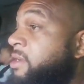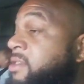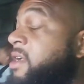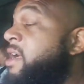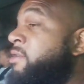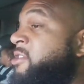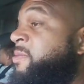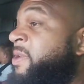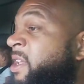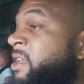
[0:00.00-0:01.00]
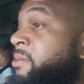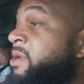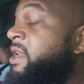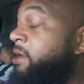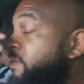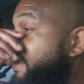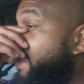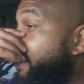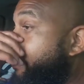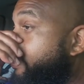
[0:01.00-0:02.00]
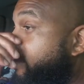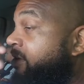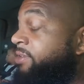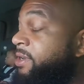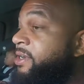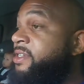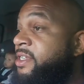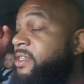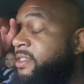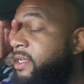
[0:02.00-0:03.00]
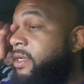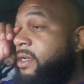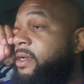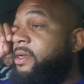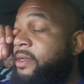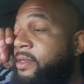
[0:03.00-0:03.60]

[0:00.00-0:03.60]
so I was speed. But anyway, I gotta go over here to this uh